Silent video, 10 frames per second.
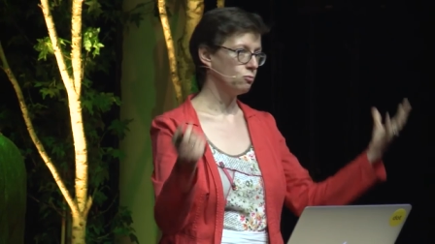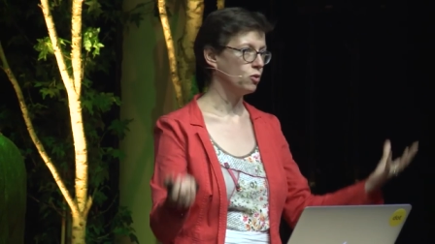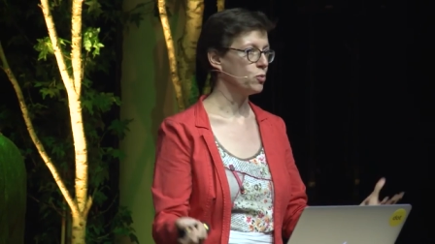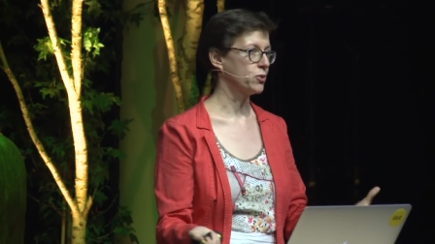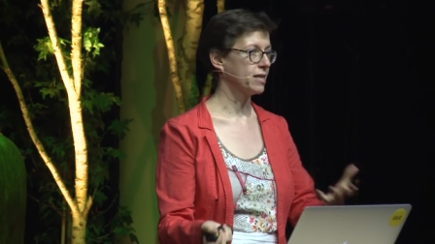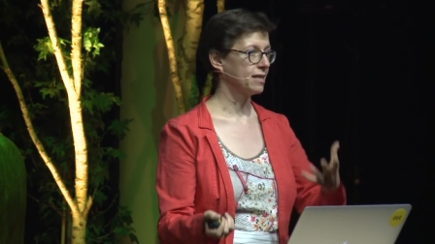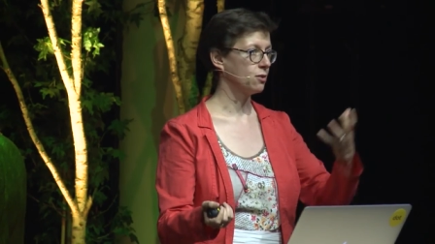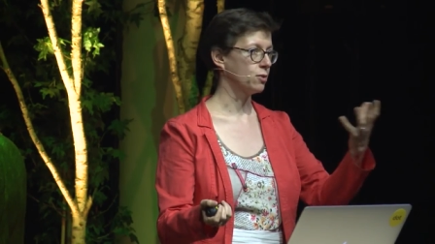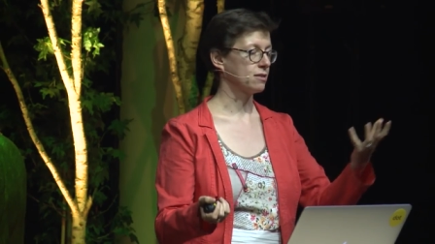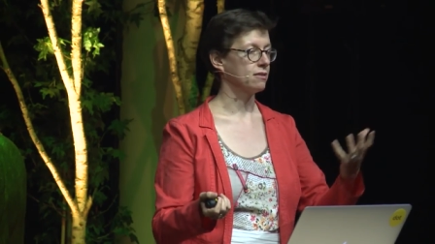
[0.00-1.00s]

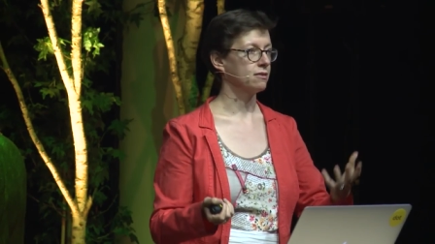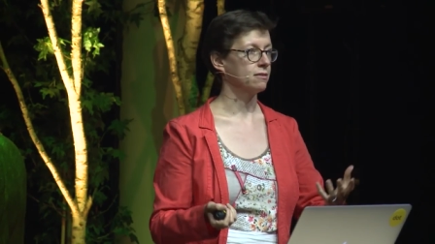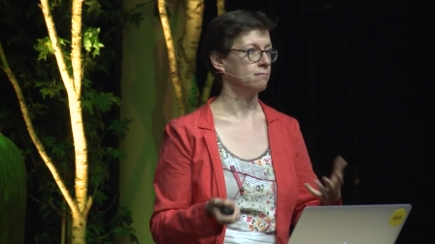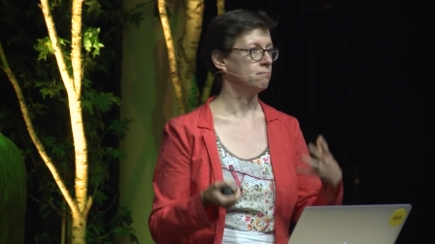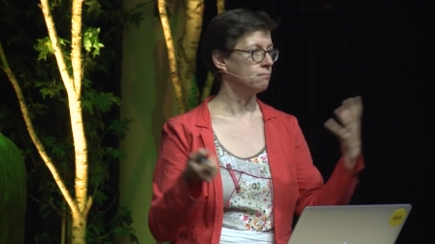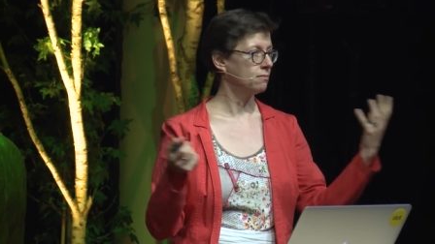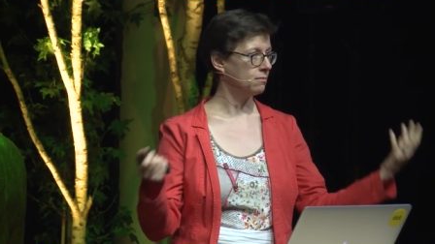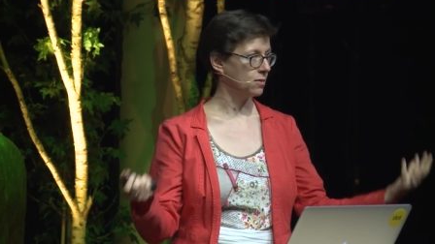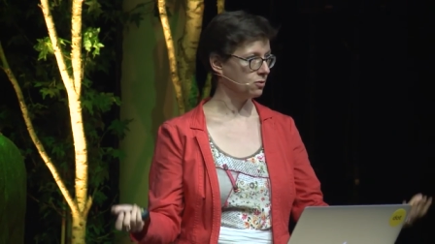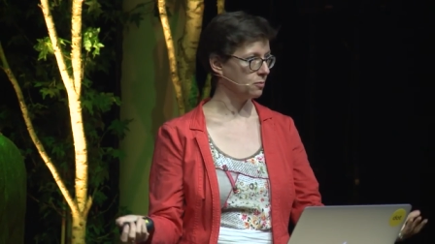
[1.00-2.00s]
representing what's on the,
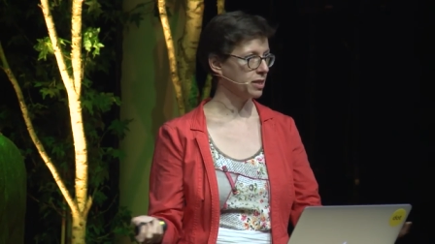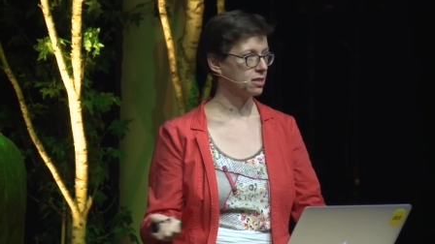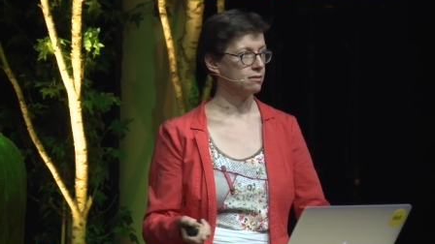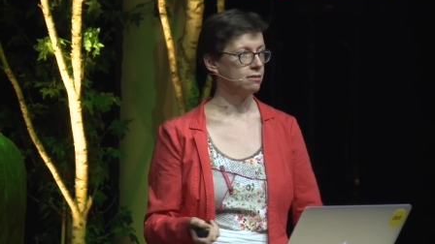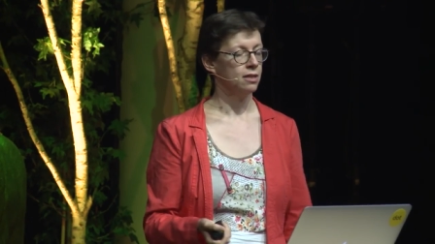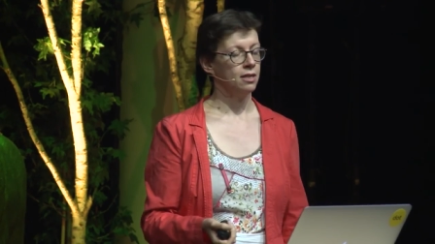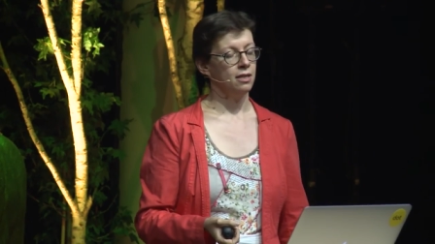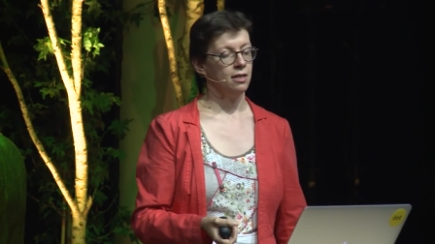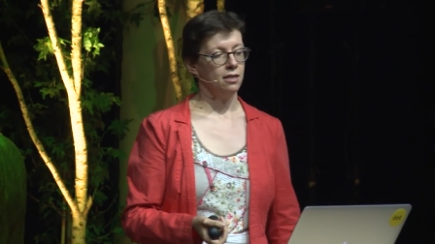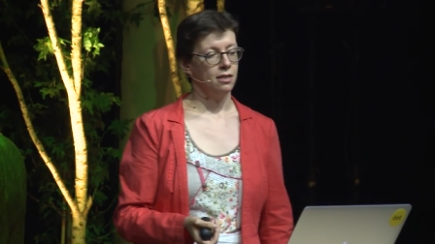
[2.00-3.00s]
on the picture
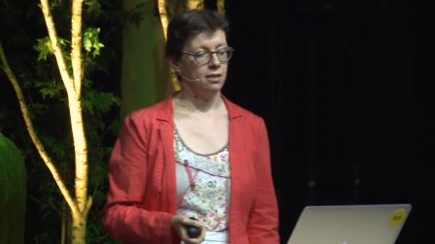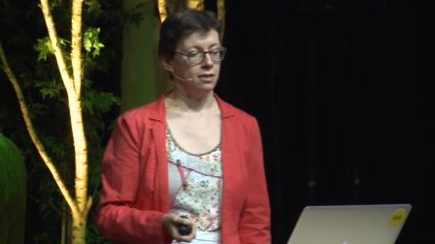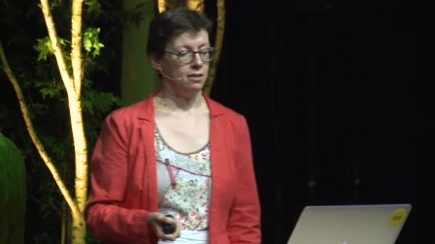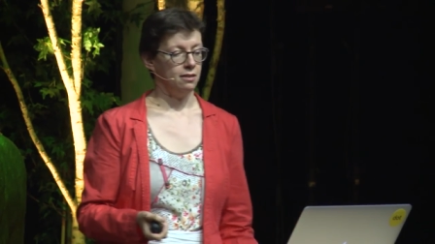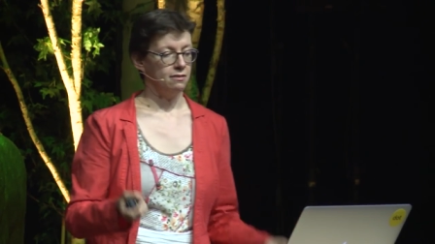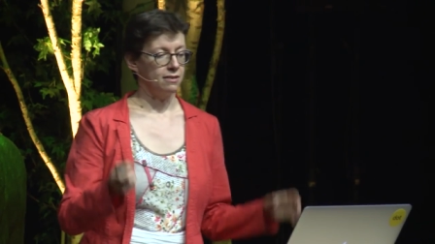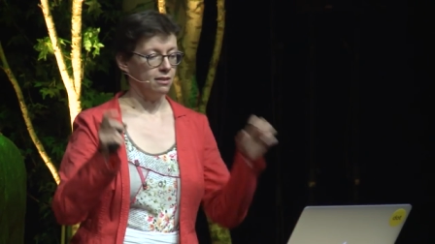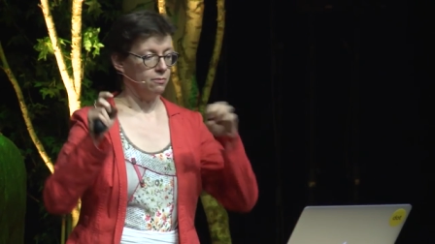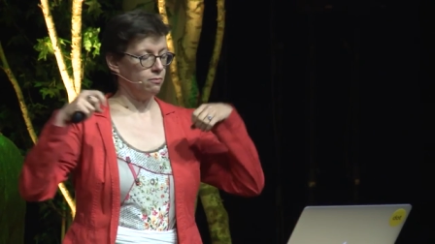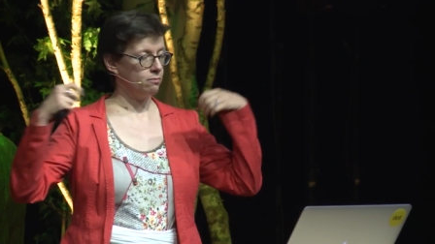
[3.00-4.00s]
uh,
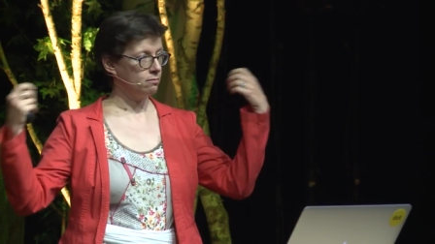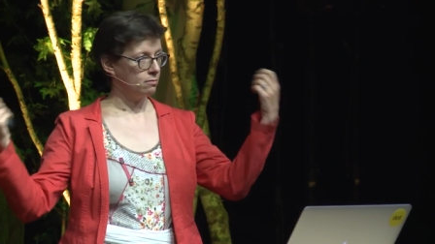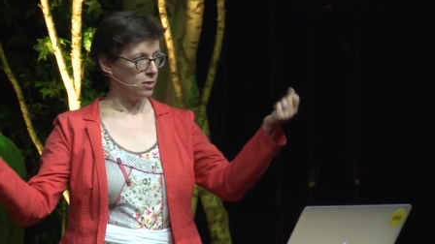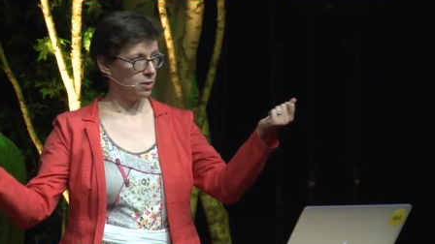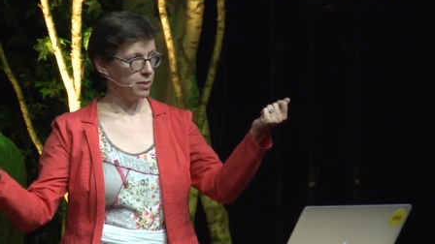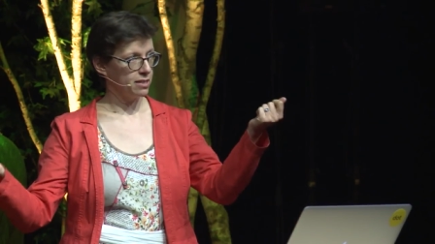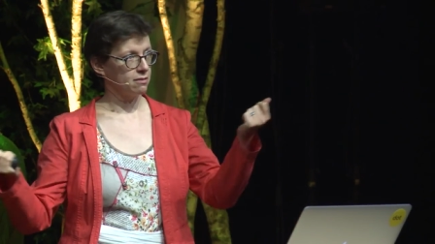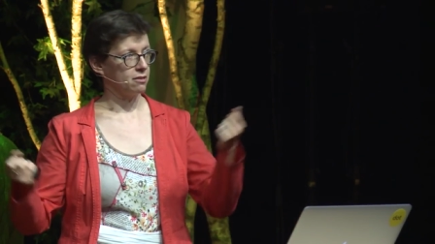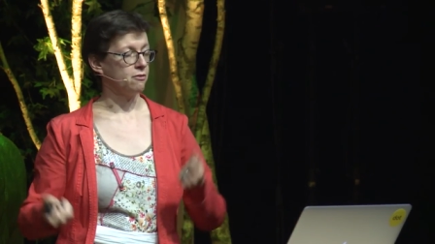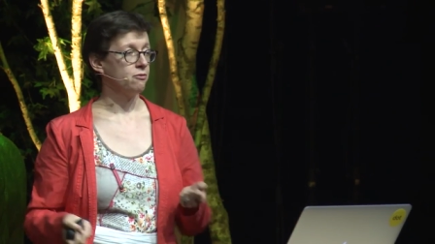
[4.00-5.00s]
than uh,
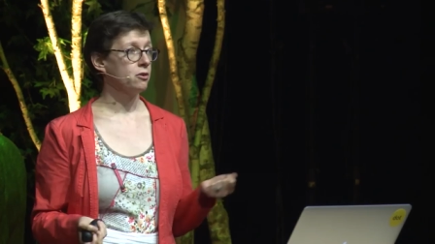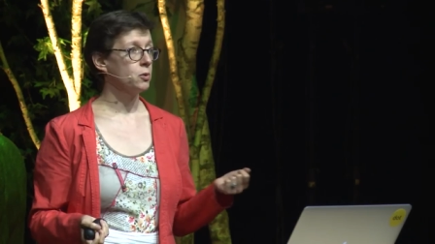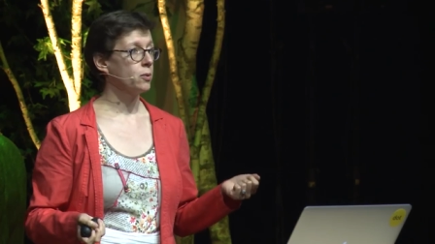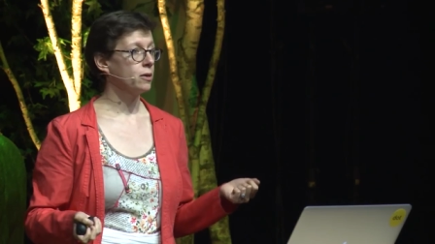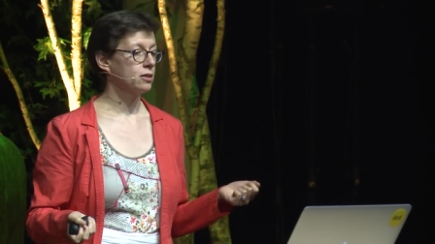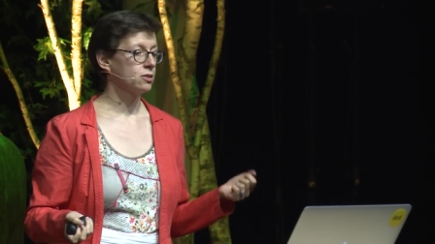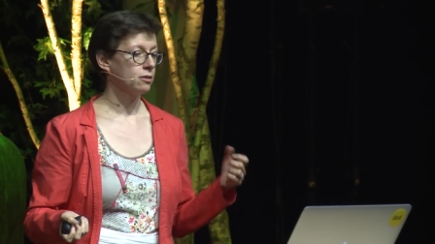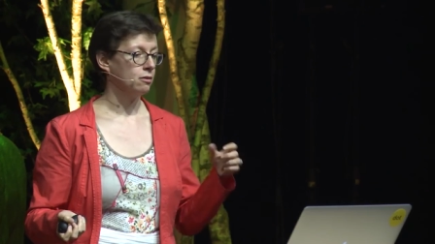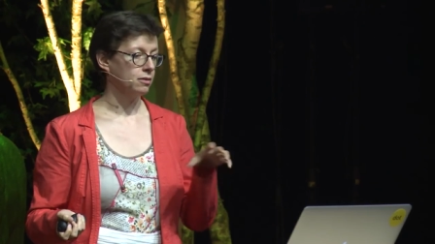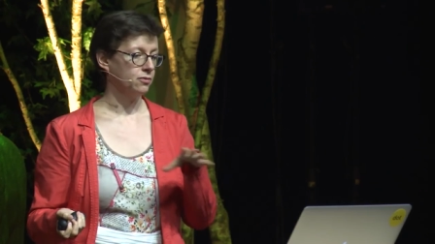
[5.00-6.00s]
pixels that are far
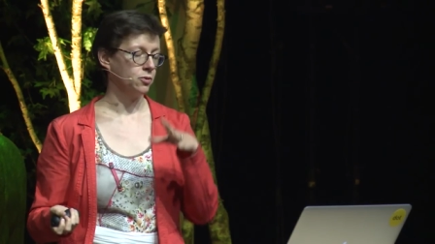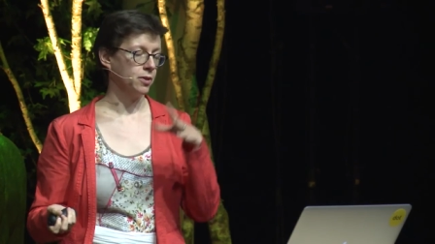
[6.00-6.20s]
apart. Or